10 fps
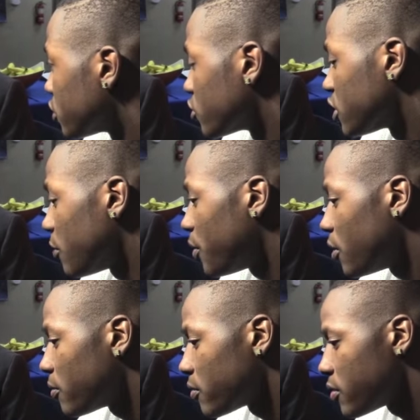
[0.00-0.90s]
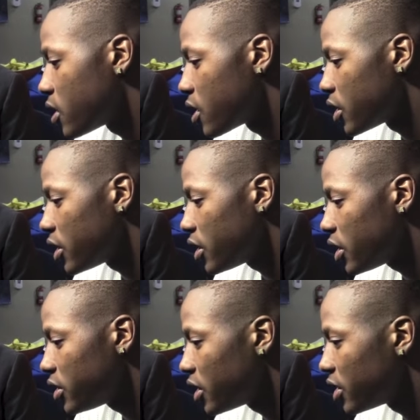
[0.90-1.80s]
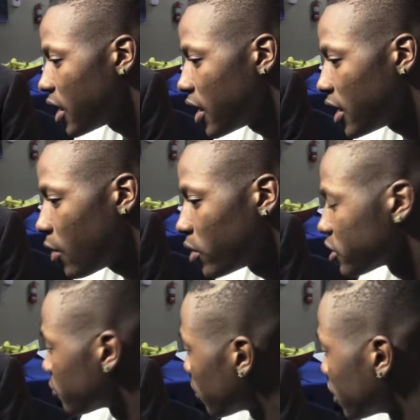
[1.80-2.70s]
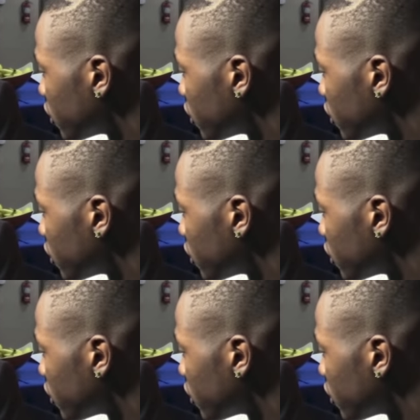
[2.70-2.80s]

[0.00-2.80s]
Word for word: gonna step up, and he, he did that. And I wasn't surprised